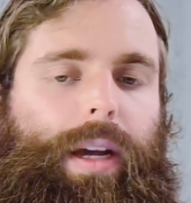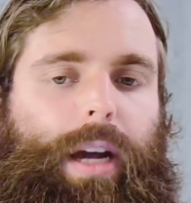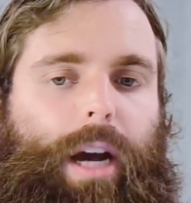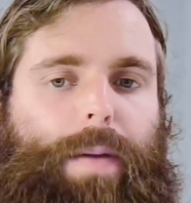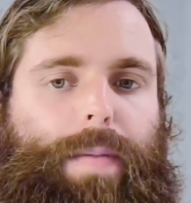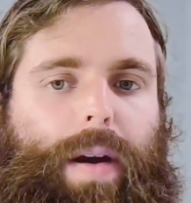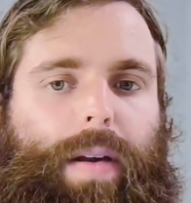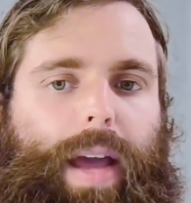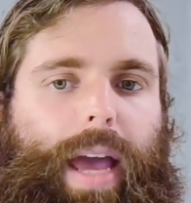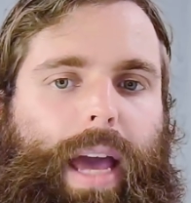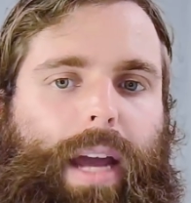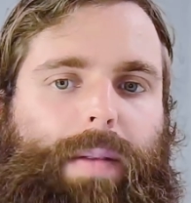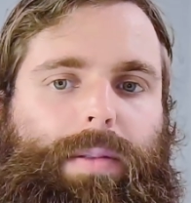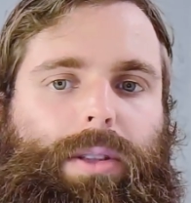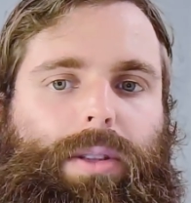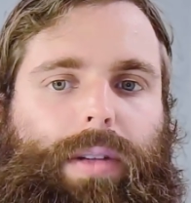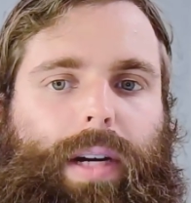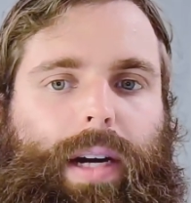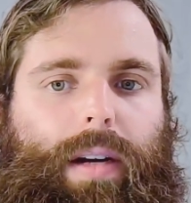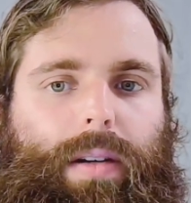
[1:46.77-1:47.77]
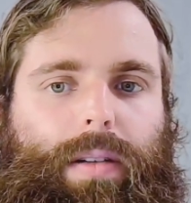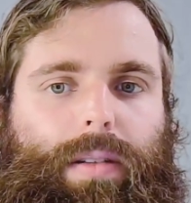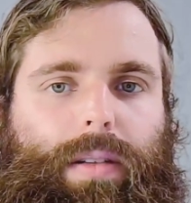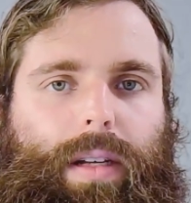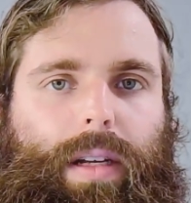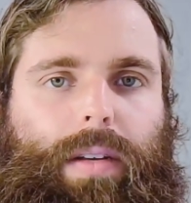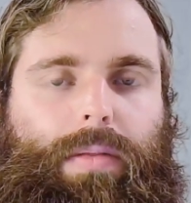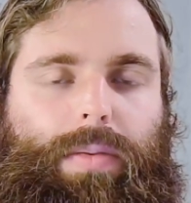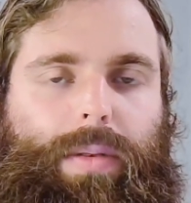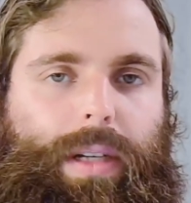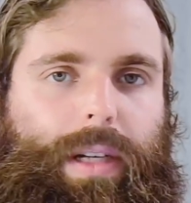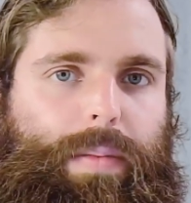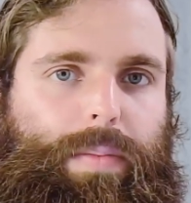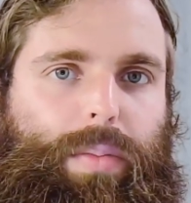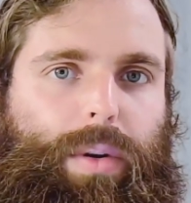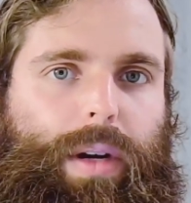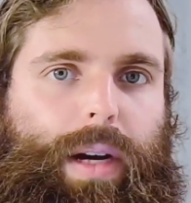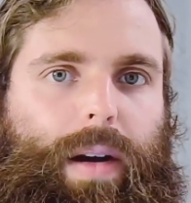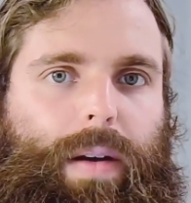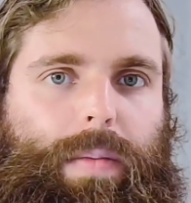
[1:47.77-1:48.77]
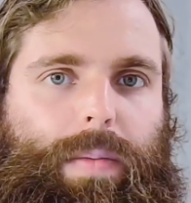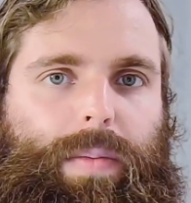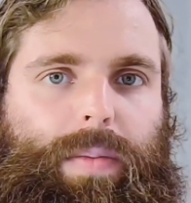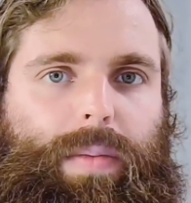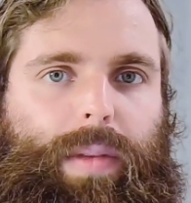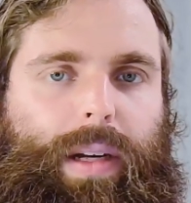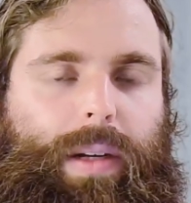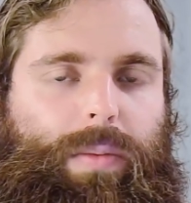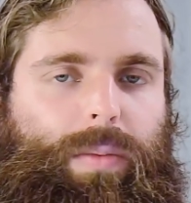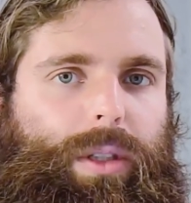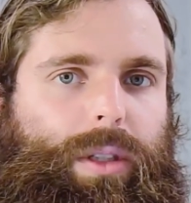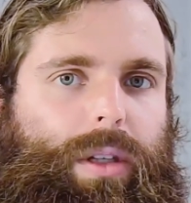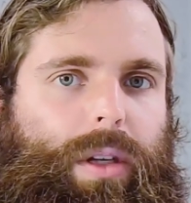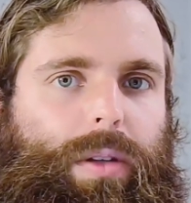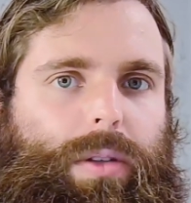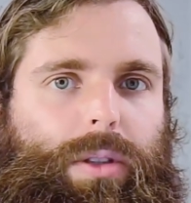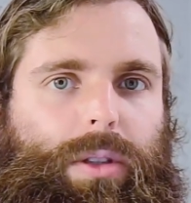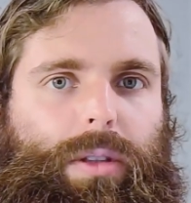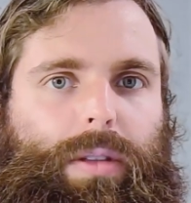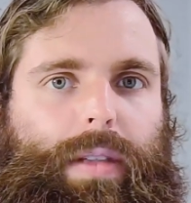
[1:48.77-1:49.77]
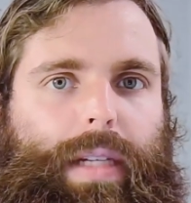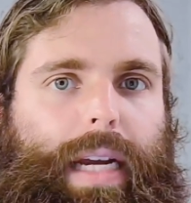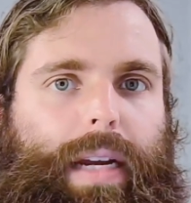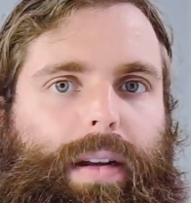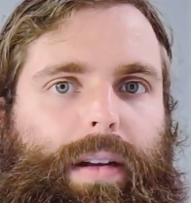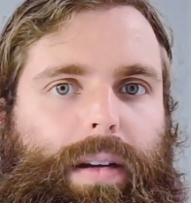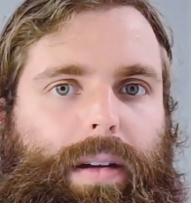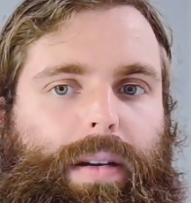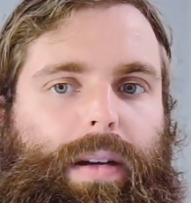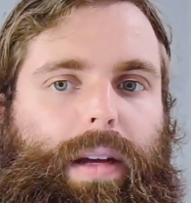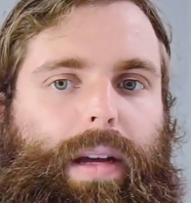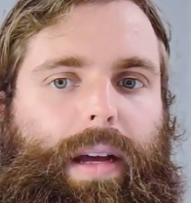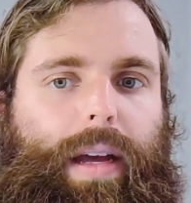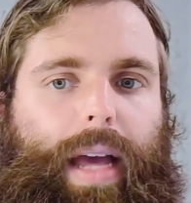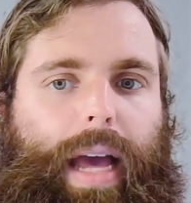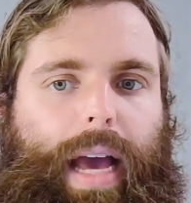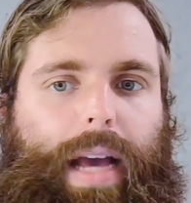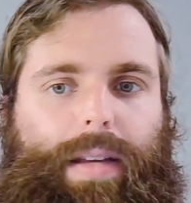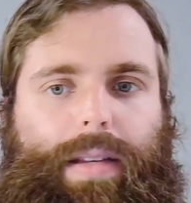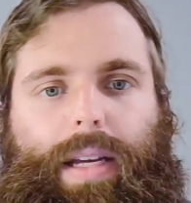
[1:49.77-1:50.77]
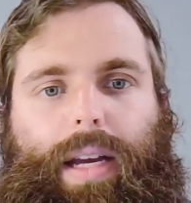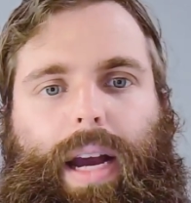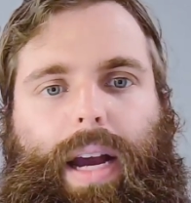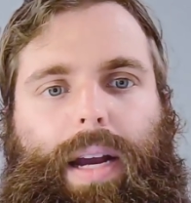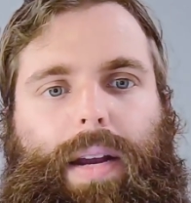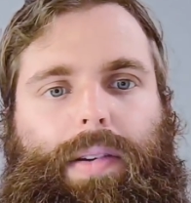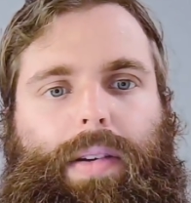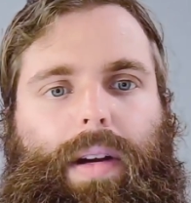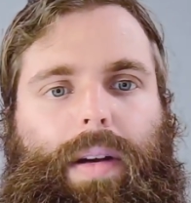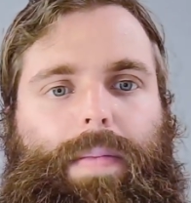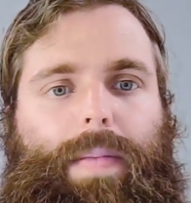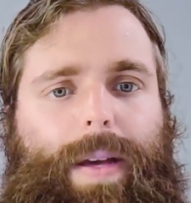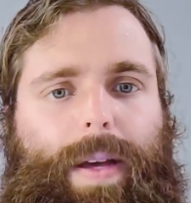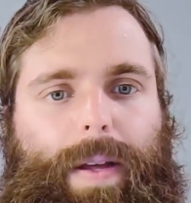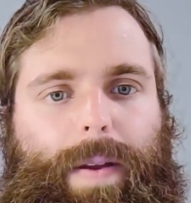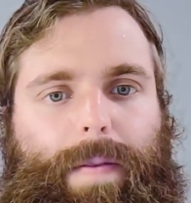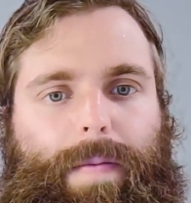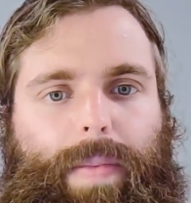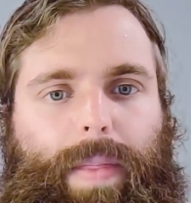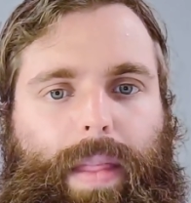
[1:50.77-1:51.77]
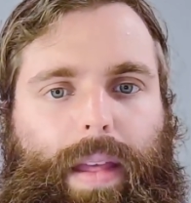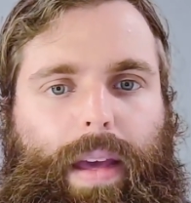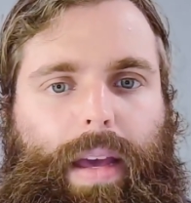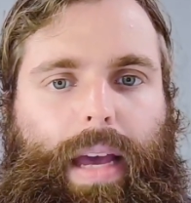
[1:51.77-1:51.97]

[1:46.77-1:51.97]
about animal trials and if we can put out like results or data as they kind of come in.